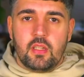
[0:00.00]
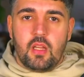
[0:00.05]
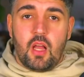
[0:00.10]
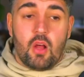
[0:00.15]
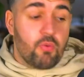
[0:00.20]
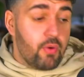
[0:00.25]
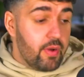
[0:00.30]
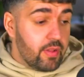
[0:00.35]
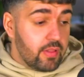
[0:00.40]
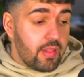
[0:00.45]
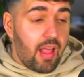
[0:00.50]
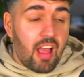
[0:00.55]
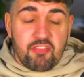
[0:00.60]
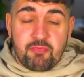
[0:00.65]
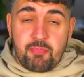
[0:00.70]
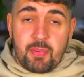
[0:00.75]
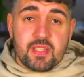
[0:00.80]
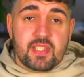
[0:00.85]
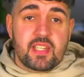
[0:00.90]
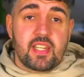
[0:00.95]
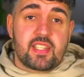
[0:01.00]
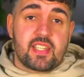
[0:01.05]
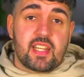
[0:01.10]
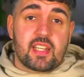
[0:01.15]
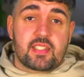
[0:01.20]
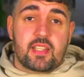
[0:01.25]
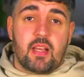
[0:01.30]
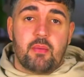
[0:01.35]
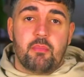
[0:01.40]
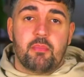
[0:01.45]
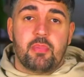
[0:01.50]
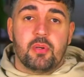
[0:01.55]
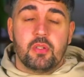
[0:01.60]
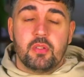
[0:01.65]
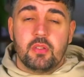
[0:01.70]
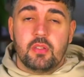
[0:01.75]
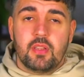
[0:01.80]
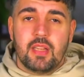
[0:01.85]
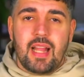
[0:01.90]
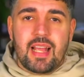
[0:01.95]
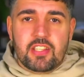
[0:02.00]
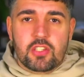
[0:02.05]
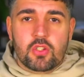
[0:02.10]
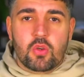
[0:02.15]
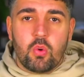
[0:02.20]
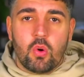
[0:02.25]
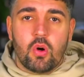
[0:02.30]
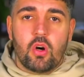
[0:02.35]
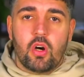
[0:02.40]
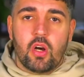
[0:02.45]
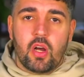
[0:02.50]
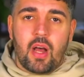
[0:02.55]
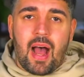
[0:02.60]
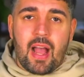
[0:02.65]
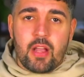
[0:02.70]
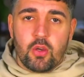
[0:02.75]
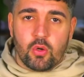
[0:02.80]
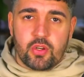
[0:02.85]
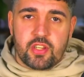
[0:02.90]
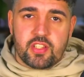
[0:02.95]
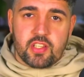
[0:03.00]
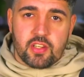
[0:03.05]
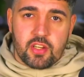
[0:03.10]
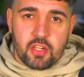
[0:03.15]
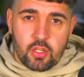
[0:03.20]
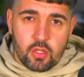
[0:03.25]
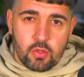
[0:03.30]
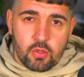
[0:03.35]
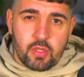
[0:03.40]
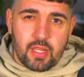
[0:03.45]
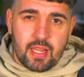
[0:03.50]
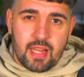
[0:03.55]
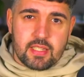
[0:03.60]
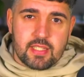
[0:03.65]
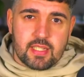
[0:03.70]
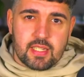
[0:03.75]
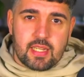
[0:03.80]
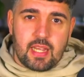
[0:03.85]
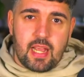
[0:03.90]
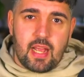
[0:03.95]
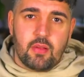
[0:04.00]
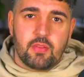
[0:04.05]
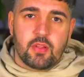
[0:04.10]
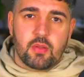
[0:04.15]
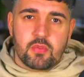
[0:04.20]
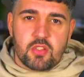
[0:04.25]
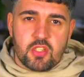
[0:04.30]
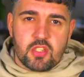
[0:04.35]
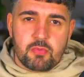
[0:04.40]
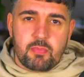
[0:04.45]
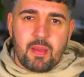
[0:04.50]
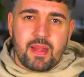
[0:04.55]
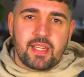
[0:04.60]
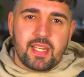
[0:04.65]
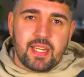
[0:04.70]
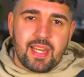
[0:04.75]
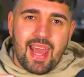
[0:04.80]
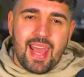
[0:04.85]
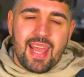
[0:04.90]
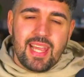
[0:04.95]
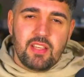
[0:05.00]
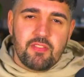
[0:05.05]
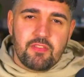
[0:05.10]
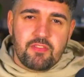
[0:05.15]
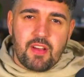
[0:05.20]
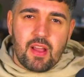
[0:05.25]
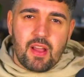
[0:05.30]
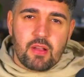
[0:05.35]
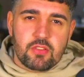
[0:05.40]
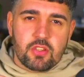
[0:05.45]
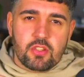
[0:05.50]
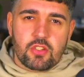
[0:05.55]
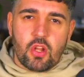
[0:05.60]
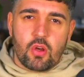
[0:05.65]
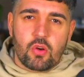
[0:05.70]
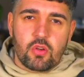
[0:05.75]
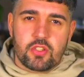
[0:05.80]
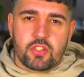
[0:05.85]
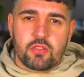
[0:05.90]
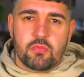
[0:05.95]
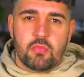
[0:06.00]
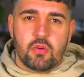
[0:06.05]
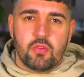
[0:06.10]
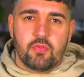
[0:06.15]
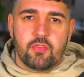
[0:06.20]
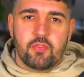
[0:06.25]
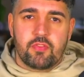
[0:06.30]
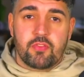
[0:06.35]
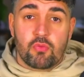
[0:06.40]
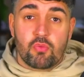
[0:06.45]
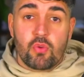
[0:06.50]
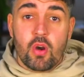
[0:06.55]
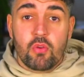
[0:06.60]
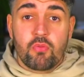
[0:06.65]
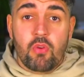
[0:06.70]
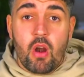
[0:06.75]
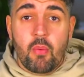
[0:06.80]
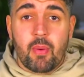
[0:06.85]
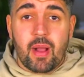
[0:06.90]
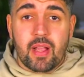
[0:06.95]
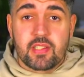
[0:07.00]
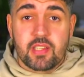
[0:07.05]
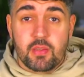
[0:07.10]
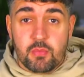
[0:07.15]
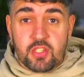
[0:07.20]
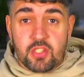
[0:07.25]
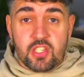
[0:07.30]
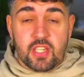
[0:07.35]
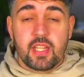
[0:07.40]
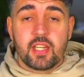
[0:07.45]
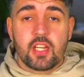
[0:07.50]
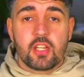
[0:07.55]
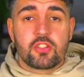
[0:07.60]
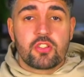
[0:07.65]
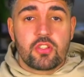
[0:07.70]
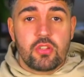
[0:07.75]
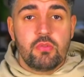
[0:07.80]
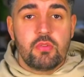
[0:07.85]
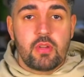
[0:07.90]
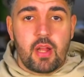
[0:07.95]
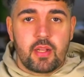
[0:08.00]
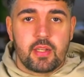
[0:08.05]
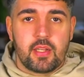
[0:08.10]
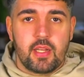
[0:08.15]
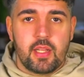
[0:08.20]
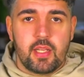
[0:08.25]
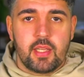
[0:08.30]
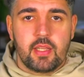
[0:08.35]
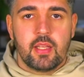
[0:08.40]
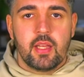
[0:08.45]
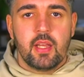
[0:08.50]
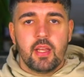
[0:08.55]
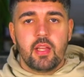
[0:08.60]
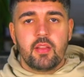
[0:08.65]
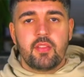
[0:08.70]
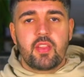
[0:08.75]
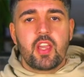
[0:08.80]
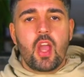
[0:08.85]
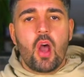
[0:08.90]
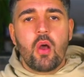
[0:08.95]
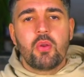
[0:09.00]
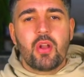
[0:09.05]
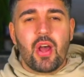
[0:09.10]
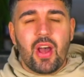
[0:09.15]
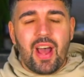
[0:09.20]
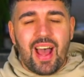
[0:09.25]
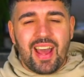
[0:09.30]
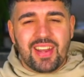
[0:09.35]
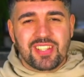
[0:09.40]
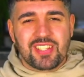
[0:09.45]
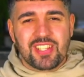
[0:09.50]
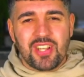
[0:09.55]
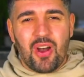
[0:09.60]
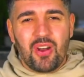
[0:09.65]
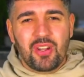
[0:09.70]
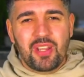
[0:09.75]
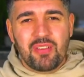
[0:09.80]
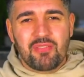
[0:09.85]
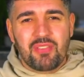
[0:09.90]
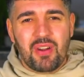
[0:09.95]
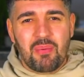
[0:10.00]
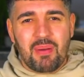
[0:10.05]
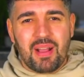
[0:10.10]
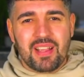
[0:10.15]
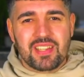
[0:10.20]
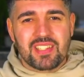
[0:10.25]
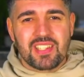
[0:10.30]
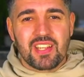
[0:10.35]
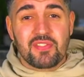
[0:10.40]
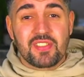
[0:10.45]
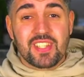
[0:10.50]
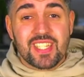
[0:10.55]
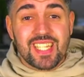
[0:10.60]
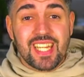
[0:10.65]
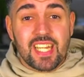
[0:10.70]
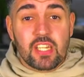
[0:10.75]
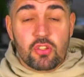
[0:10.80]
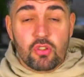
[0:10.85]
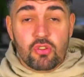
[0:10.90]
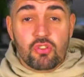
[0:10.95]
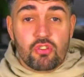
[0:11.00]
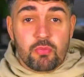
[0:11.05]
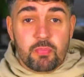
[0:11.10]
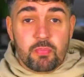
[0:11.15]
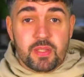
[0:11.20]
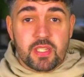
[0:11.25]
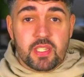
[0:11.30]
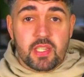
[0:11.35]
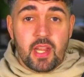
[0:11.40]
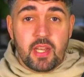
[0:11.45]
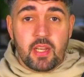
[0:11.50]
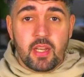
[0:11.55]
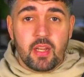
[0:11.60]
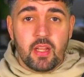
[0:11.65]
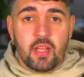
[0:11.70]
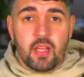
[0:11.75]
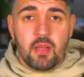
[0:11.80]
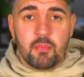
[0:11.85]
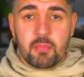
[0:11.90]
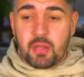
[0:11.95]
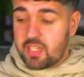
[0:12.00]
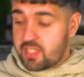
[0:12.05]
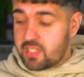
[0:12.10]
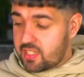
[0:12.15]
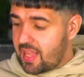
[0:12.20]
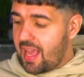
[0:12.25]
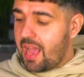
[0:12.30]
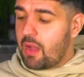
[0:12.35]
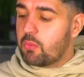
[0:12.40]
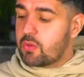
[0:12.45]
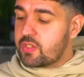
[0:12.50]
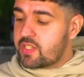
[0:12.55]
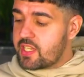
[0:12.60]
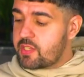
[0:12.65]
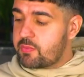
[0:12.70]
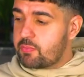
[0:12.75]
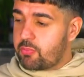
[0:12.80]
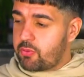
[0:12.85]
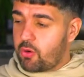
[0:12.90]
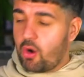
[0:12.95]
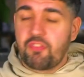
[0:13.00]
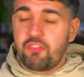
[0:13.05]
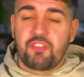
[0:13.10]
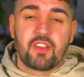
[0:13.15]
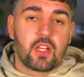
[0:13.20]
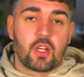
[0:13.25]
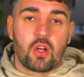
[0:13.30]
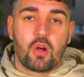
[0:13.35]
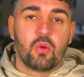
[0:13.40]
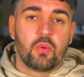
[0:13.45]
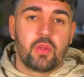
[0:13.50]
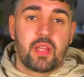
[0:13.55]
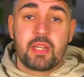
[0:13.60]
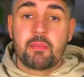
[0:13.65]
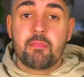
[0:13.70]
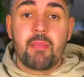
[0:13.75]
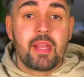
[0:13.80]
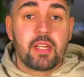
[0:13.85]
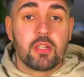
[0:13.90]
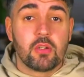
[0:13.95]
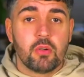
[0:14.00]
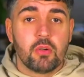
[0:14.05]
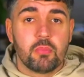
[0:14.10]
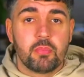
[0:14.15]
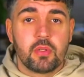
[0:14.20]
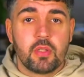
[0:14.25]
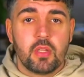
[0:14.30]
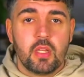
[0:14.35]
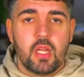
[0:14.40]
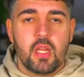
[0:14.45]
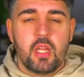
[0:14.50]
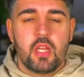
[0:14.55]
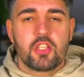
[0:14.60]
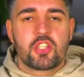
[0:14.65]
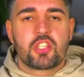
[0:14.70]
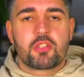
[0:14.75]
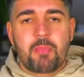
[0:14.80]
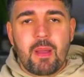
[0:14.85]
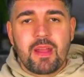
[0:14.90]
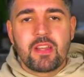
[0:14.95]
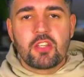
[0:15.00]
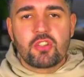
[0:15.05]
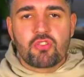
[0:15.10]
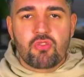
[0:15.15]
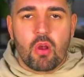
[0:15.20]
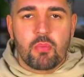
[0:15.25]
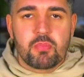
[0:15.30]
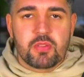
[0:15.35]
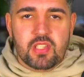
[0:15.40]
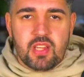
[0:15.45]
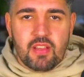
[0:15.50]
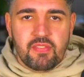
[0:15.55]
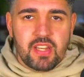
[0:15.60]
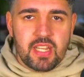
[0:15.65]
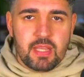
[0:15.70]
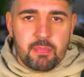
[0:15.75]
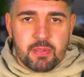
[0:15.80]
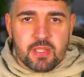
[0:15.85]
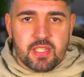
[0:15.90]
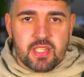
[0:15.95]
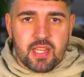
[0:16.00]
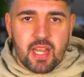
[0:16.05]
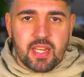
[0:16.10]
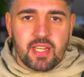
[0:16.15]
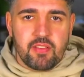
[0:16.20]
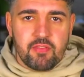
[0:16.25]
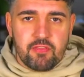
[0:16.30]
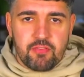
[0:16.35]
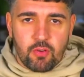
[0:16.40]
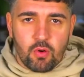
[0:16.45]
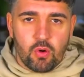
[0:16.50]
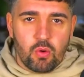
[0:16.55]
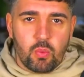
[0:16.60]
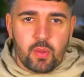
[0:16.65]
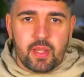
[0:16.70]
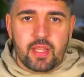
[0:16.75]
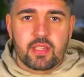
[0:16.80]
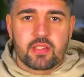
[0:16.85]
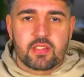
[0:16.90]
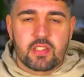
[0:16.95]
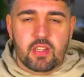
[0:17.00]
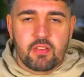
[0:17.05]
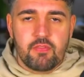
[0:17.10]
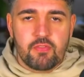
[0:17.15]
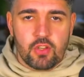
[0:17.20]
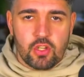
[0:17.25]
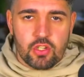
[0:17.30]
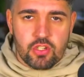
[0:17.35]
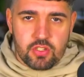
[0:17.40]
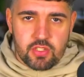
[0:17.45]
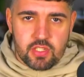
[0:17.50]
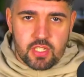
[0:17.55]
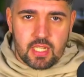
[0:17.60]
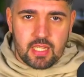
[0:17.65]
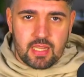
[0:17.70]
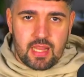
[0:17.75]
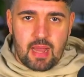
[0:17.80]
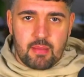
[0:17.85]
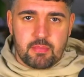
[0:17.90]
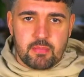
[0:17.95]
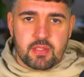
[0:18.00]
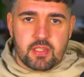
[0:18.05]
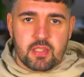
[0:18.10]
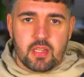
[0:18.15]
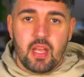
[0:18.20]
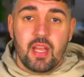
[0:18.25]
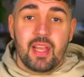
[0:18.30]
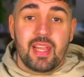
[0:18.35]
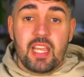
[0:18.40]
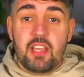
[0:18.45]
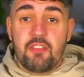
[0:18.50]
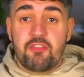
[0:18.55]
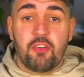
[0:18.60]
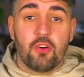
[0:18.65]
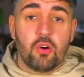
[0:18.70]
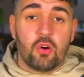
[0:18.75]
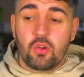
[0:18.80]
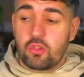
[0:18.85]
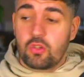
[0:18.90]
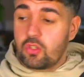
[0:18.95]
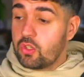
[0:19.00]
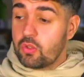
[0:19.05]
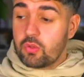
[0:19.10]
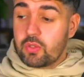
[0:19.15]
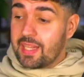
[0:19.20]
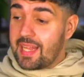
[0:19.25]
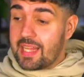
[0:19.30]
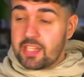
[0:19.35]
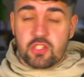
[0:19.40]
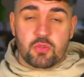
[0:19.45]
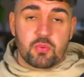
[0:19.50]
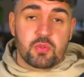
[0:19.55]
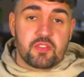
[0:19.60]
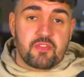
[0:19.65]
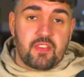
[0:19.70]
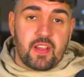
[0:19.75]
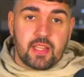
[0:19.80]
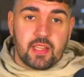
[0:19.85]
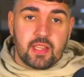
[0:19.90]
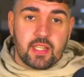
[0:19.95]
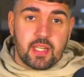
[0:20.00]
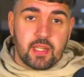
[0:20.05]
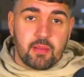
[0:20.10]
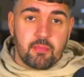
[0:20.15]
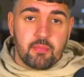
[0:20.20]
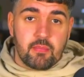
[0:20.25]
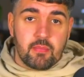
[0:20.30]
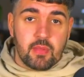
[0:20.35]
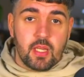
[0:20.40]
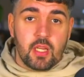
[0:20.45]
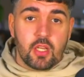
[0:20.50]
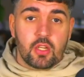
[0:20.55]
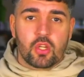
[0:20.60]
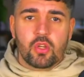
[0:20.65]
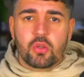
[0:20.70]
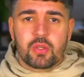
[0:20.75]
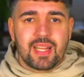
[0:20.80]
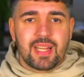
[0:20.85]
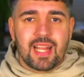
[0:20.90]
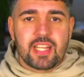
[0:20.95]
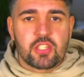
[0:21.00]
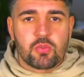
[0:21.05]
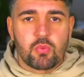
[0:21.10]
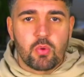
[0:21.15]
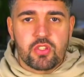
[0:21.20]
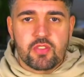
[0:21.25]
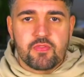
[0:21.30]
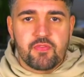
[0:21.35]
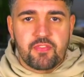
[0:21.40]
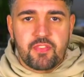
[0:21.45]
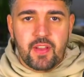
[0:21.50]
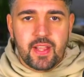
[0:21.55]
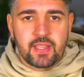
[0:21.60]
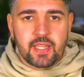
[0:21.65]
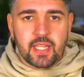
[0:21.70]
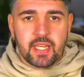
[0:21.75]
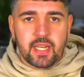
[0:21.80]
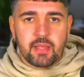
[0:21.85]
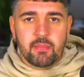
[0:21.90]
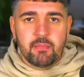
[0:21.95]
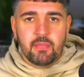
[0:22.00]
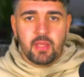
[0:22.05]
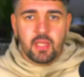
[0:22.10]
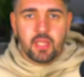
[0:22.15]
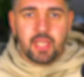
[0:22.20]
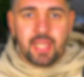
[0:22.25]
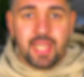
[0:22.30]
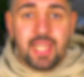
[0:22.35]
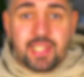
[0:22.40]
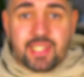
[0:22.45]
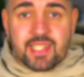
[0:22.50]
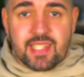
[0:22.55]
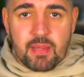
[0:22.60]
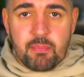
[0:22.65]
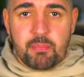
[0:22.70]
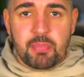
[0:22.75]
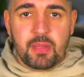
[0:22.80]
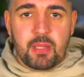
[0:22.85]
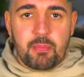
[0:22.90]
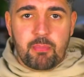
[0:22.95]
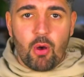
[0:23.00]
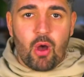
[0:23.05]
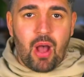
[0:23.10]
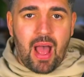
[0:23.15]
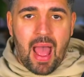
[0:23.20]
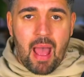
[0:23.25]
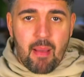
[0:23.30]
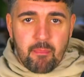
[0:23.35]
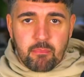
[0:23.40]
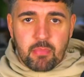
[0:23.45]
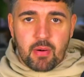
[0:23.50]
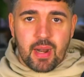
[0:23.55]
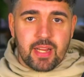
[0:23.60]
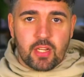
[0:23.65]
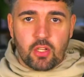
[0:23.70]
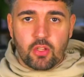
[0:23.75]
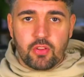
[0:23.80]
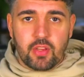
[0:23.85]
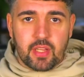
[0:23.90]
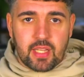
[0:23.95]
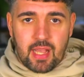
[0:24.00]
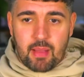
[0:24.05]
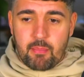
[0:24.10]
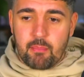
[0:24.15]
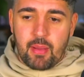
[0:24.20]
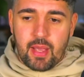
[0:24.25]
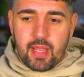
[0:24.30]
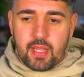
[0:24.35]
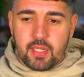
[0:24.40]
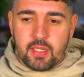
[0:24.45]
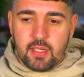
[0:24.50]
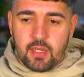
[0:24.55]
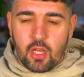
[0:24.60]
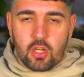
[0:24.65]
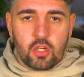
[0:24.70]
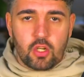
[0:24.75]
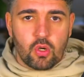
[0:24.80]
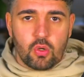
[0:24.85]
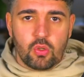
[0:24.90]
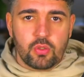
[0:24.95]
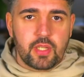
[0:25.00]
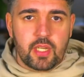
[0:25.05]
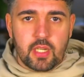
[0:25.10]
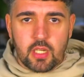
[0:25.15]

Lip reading: A real life business example. Last quarter, I audited a Google Ads account that was spending $8,000 a month. Real ROAS, it was sitting at $290. The owner had a target ROAS of 600% because that was his profit goal that he'd made up. Spend dropped 70% in 4 weeks, conversions collapsed. He thought Google Ads was failing him. Google Ads wasn't failing him. He'd simply put a handbrake on the campaign and called it a